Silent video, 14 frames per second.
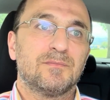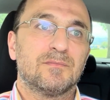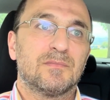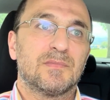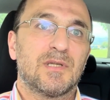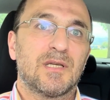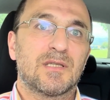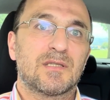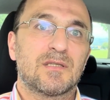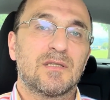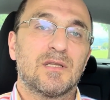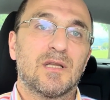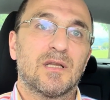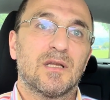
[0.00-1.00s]
they
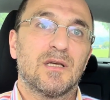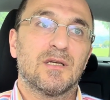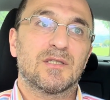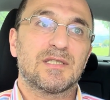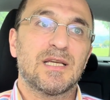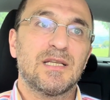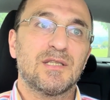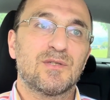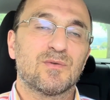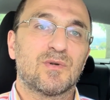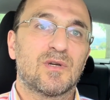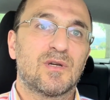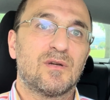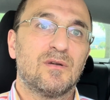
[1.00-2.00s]
tend
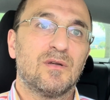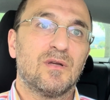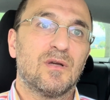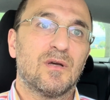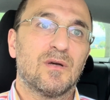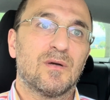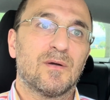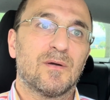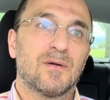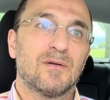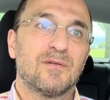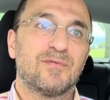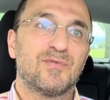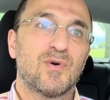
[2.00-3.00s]
to
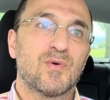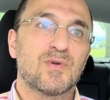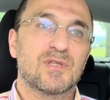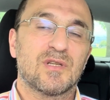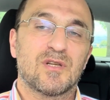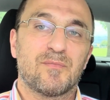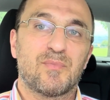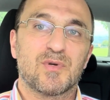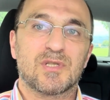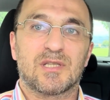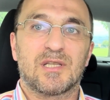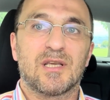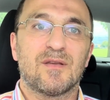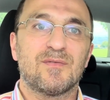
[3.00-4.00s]
focus on the
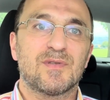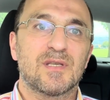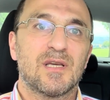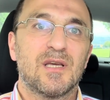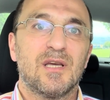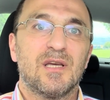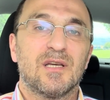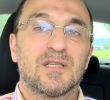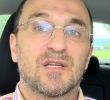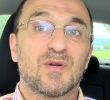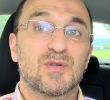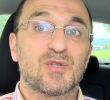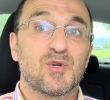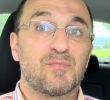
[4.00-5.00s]
positives, they
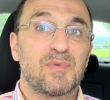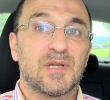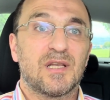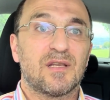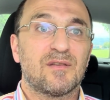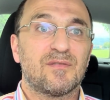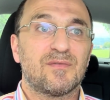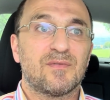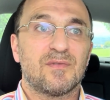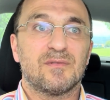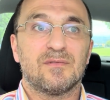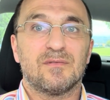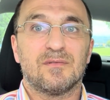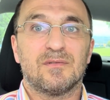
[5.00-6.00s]
also believe
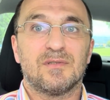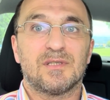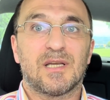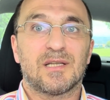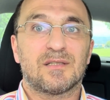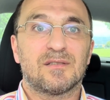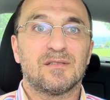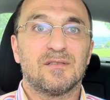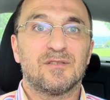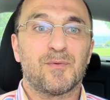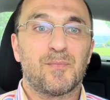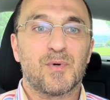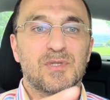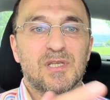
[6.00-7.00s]
that the
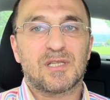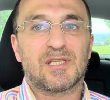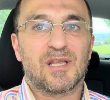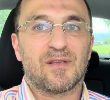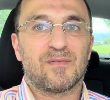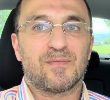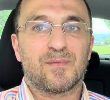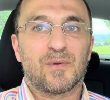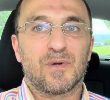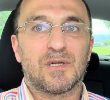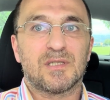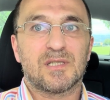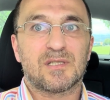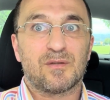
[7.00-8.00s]
positive
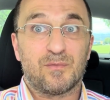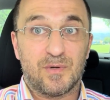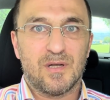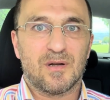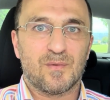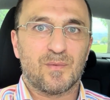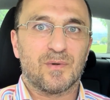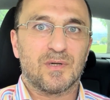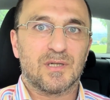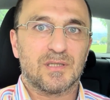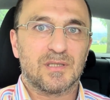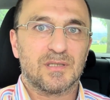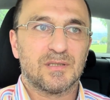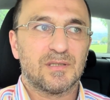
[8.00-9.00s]
world is the real
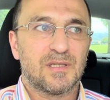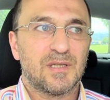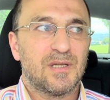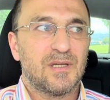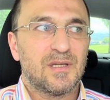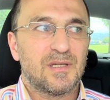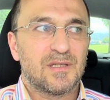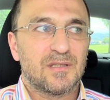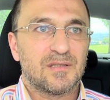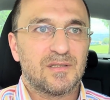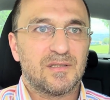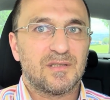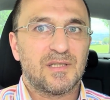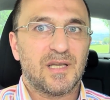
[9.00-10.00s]
world.
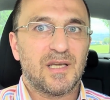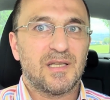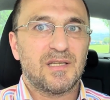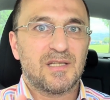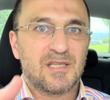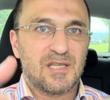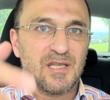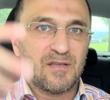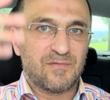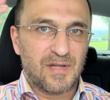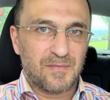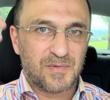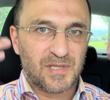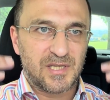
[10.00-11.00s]
They deceive
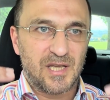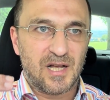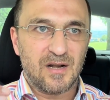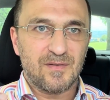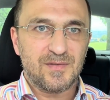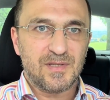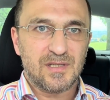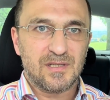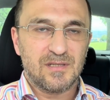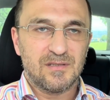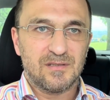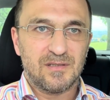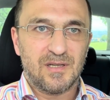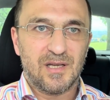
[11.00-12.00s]
themselves,
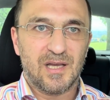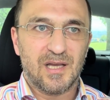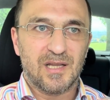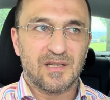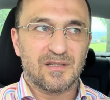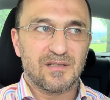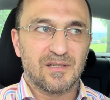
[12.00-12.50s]
and